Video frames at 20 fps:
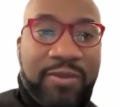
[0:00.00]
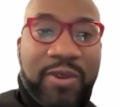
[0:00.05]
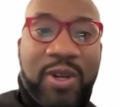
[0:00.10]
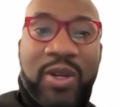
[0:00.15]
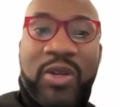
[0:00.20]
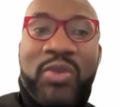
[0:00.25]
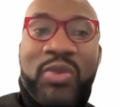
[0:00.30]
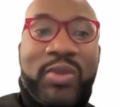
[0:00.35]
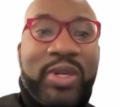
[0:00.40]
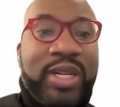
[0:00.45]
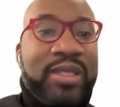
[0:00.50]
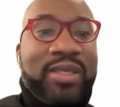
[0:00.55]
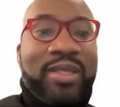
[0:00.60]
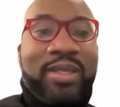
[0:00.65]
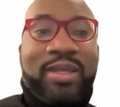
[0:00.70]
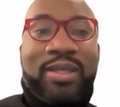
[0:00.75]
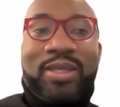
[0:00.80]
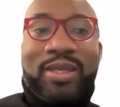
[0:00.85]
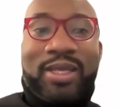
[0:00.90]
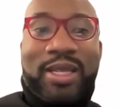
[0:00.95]

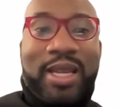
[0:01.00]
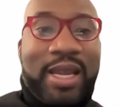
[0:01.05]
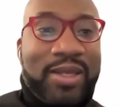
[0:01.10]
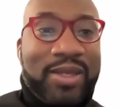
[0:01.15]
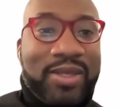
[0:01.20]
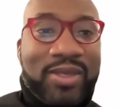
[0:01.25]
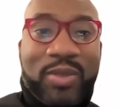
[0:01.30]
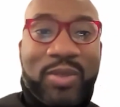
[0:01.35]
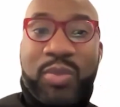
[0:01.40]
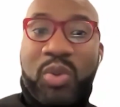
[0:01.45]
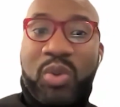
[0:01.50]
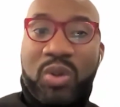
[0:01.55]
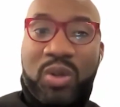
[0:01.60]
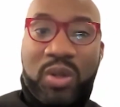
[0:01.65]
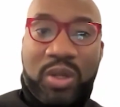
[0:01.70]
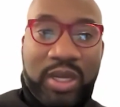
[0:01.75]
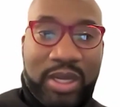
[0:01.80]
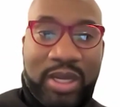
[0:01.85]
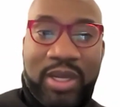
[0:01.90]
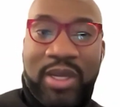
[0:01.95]
fundraising to kind of
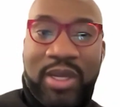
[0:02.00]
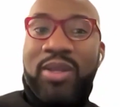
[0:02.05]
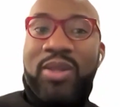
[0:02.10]
support